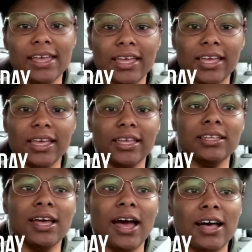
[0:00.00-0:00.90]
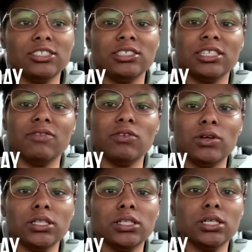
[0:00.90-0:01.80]
and I'll just give you
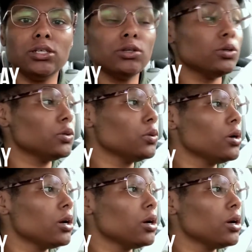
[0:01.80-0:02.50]
a little